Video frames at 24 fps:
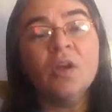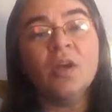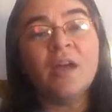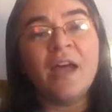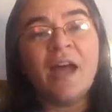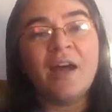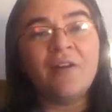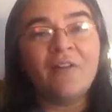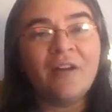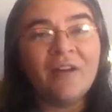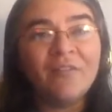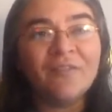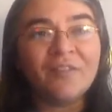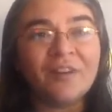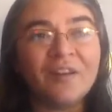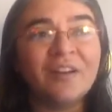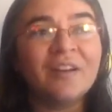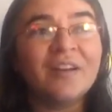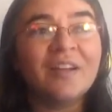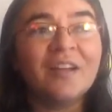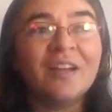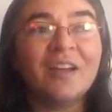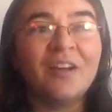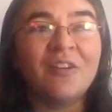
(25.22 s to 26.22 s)
However,
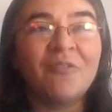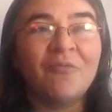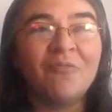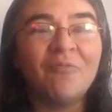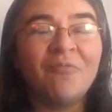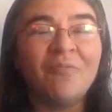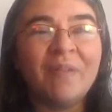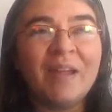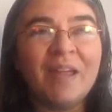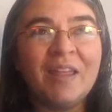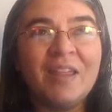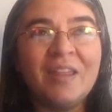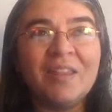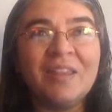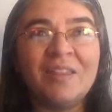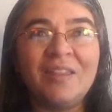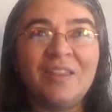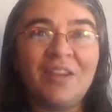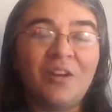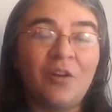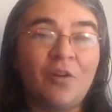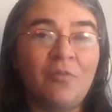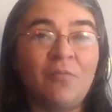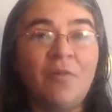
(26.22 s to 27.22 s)
with
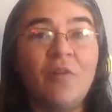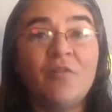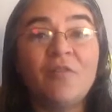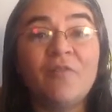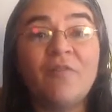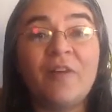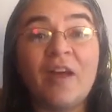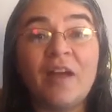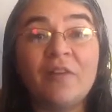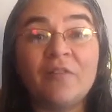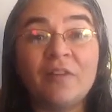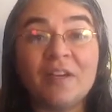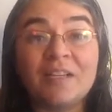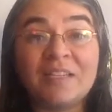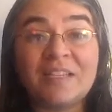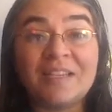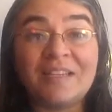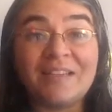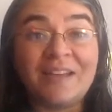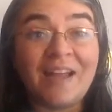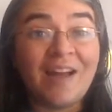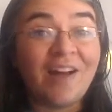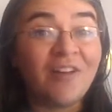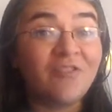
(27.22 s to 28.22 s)
the
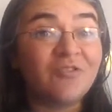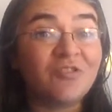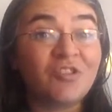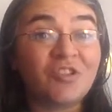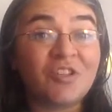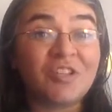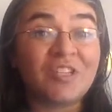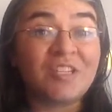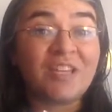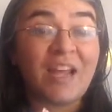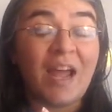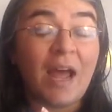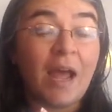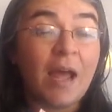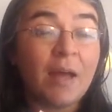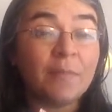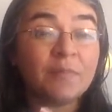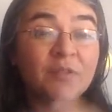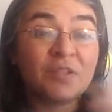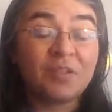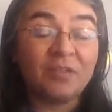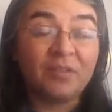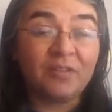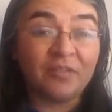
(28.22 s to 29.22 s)
coronavirus now just
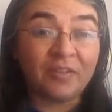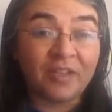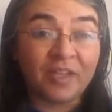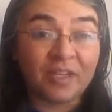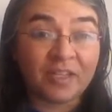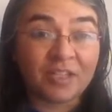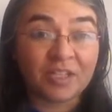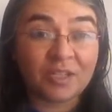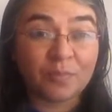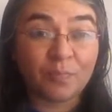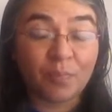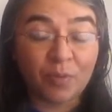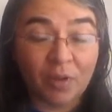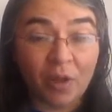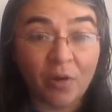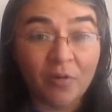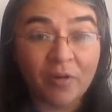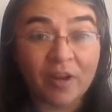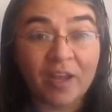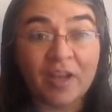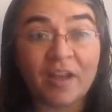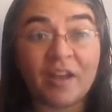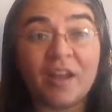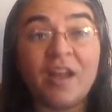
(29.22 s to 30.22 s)
absolutely
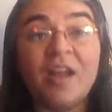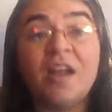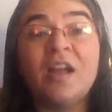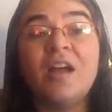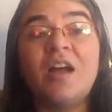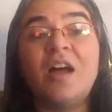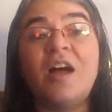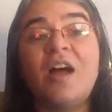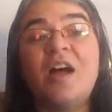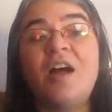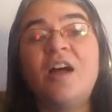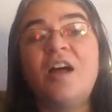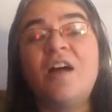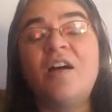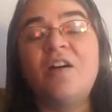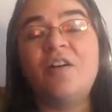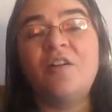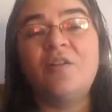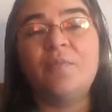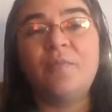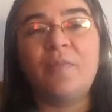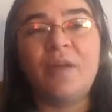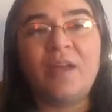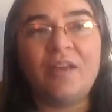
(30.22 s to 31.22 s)
exploding,
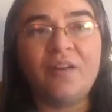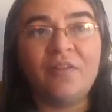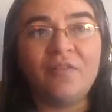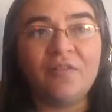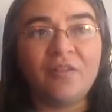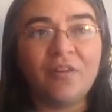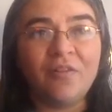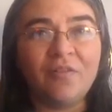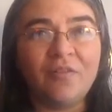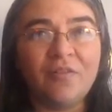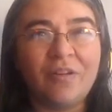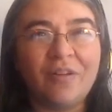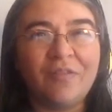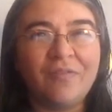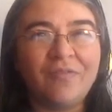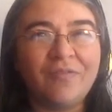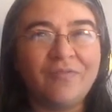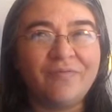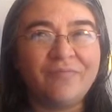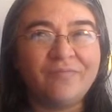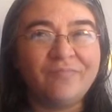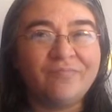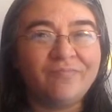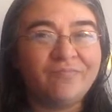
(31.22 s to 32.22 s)
I don't know
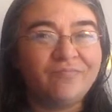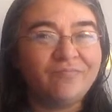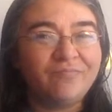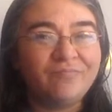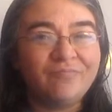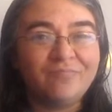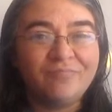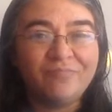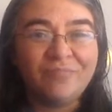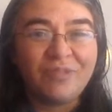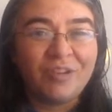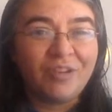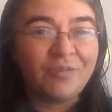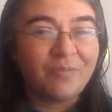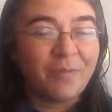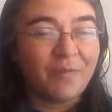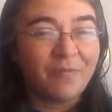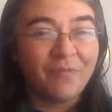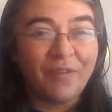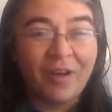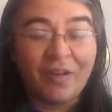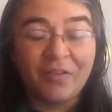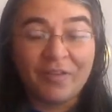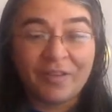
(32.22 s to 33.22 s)
if you've been
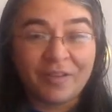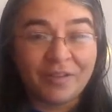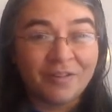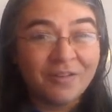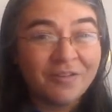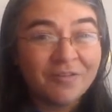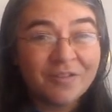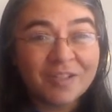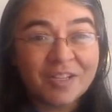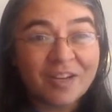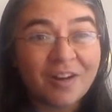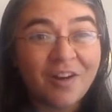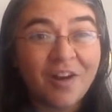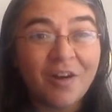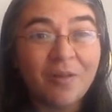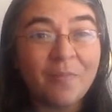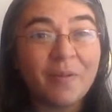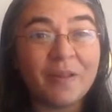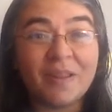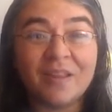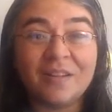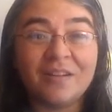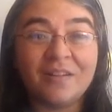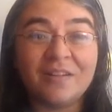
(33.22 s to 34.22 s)
following the news at all,
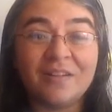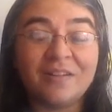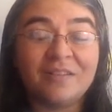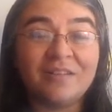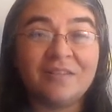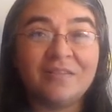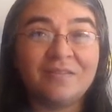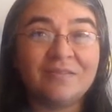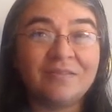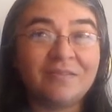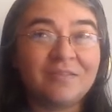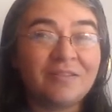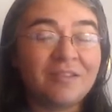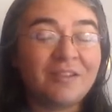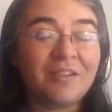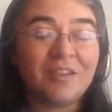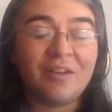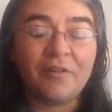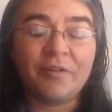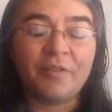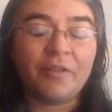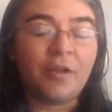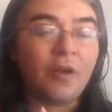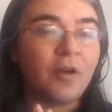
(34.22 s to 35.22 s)
but they're
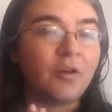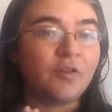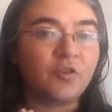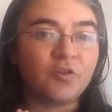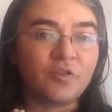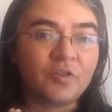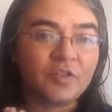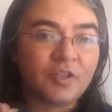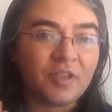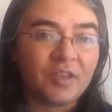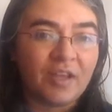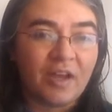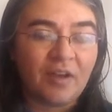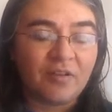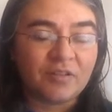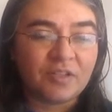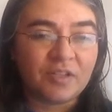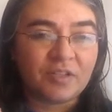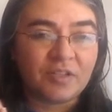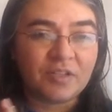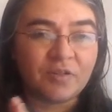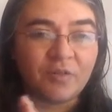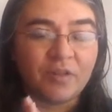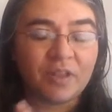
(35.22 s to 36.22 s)
in the hundreds of
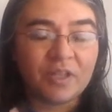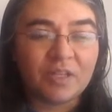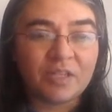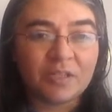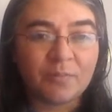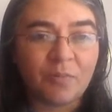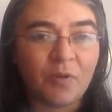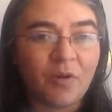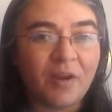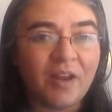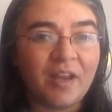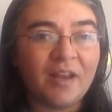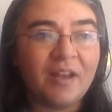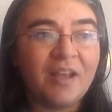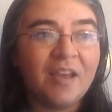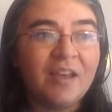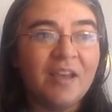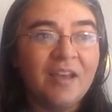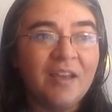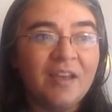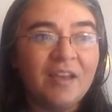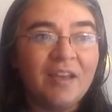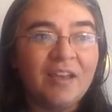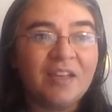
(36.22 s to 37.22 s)
thousands. So at this point,
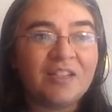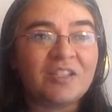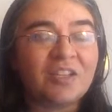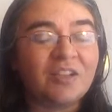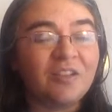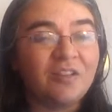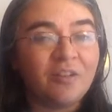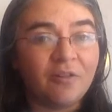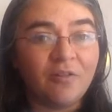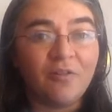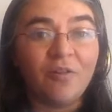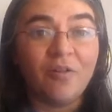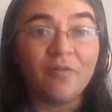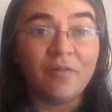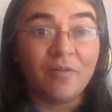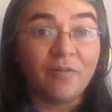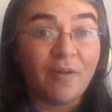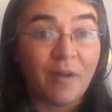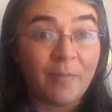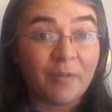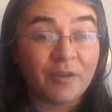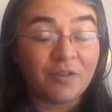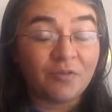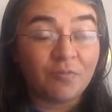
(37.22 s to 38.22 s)
it's a little
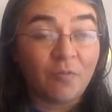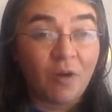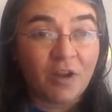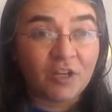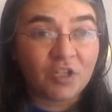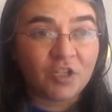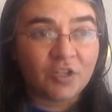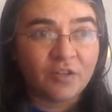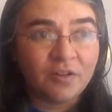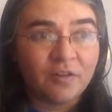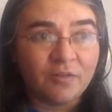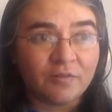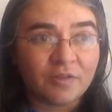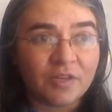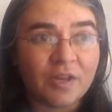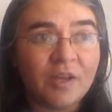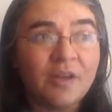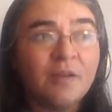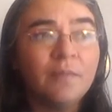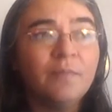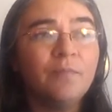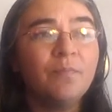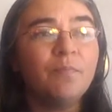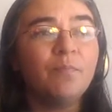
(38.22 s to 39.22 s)
overwhelming to watch the news.
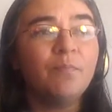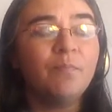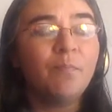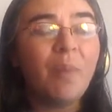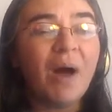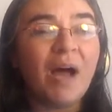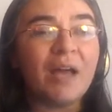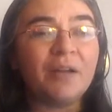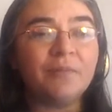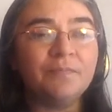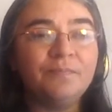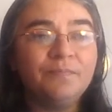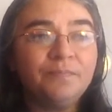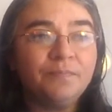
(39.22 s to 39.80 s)
But